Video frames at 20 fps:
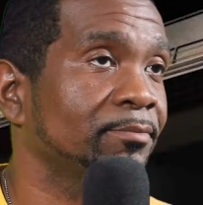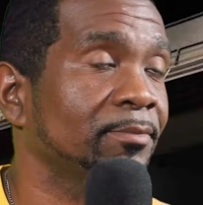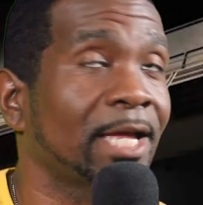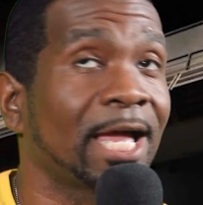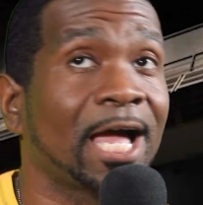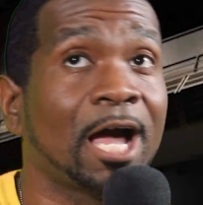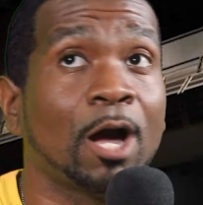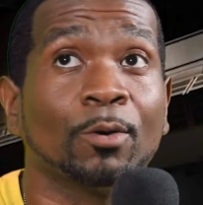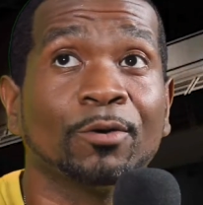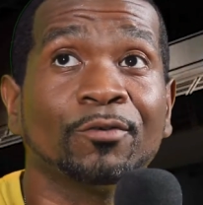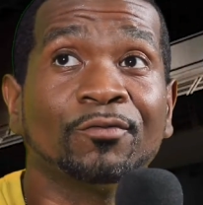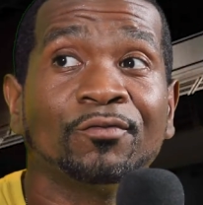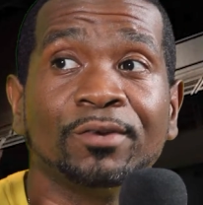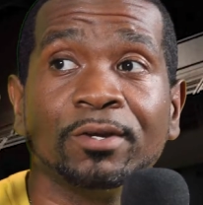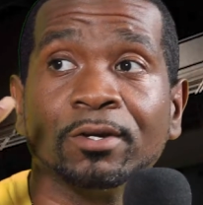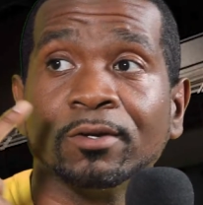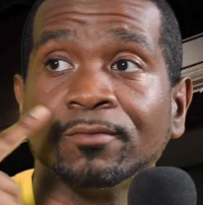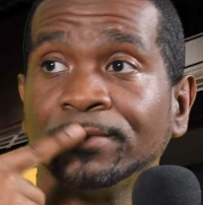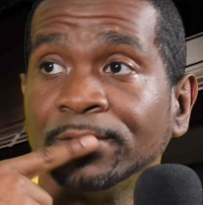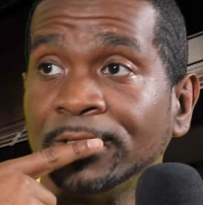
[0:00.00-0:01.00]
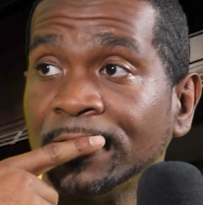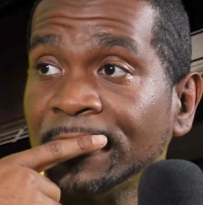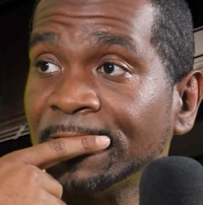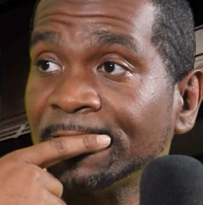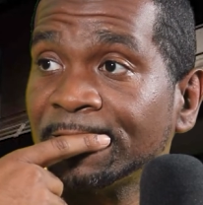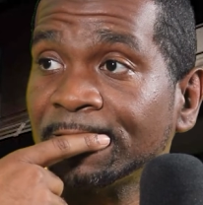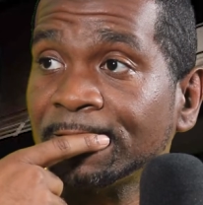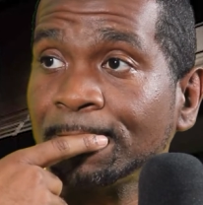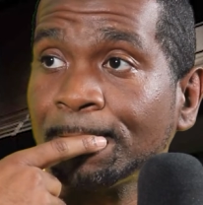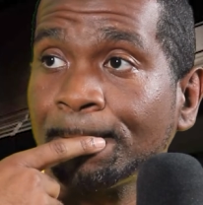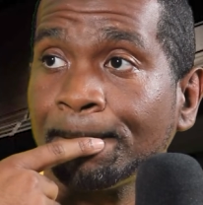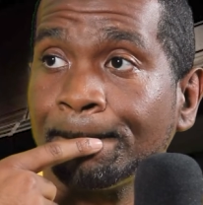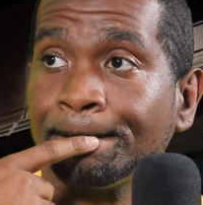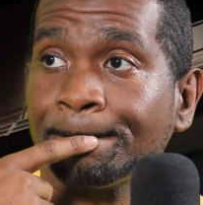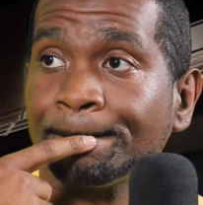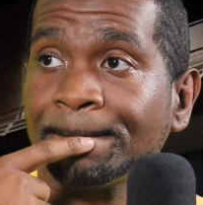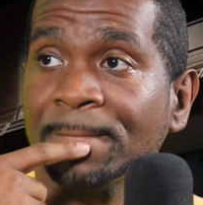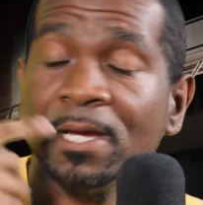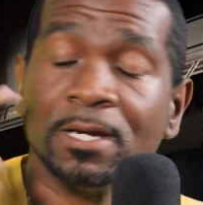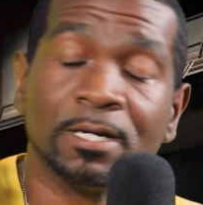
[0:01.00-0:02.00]
Our fear of death
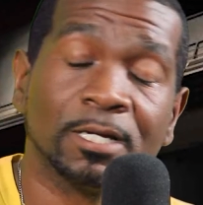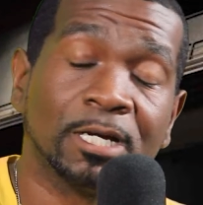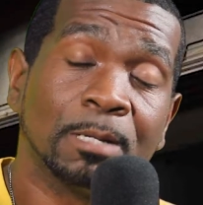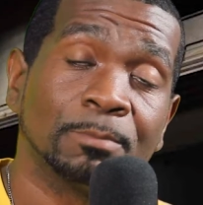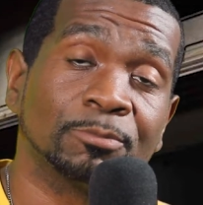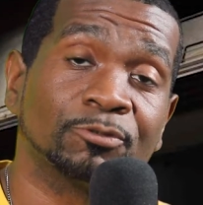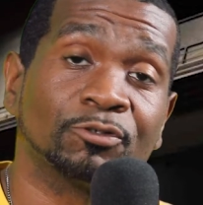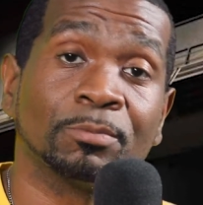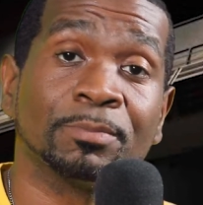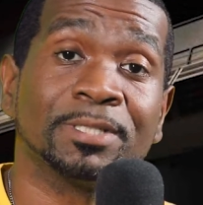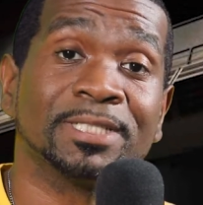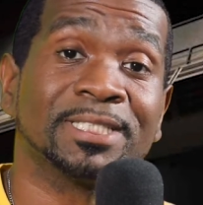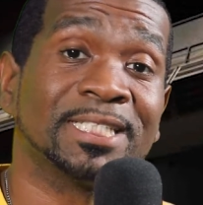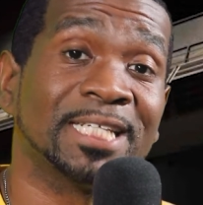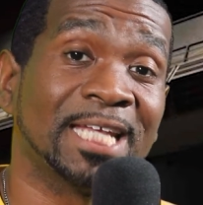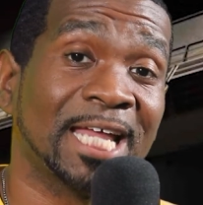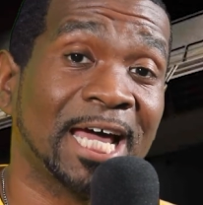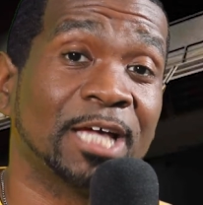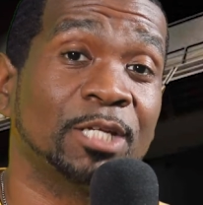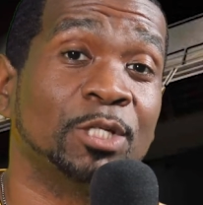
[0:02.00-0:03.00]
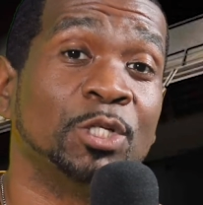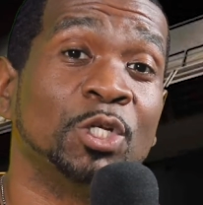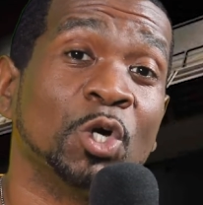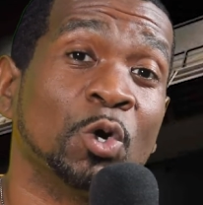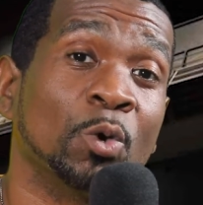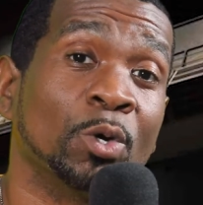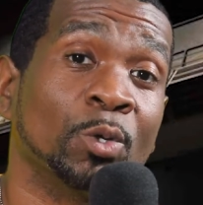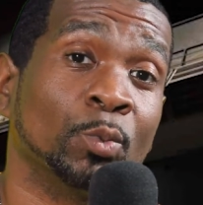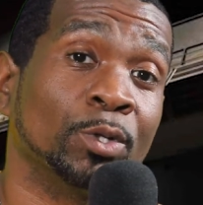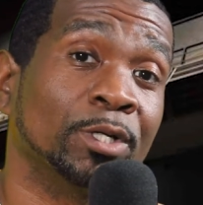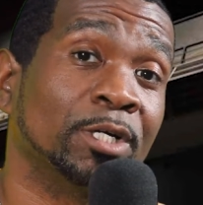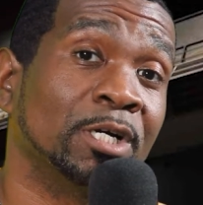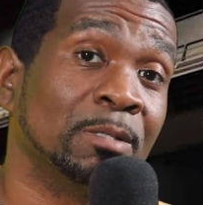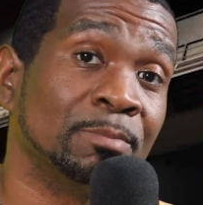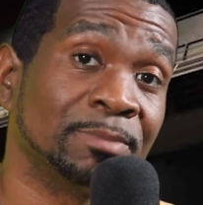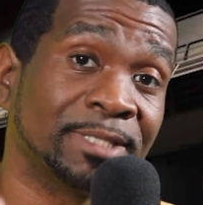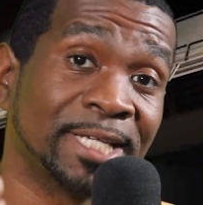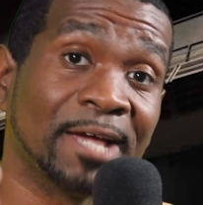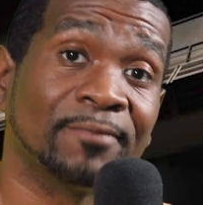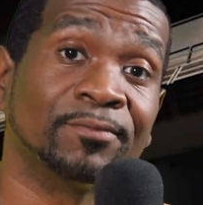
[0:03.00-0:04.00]
comes from us not knowing what
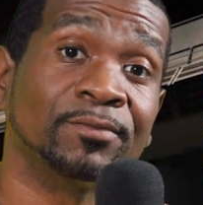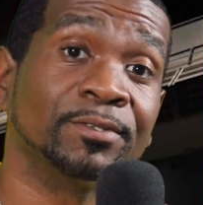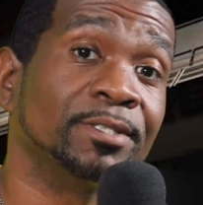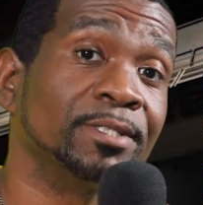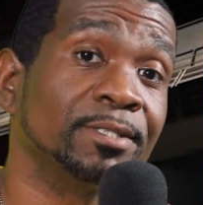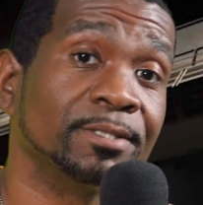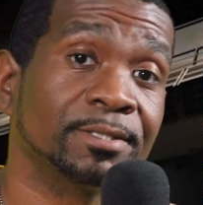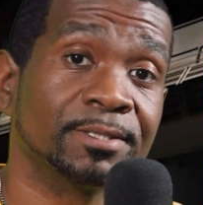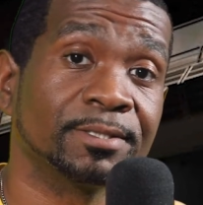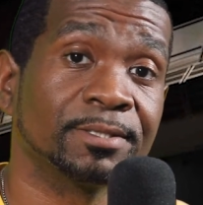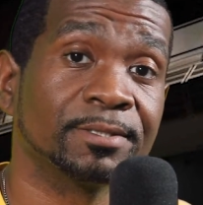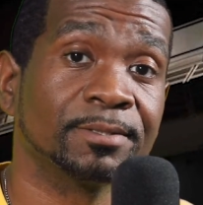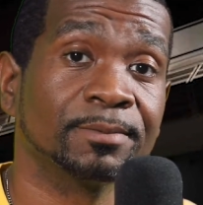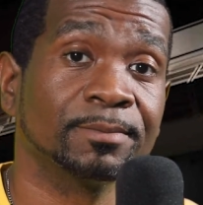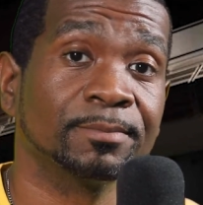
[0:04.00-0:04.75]
comes after this.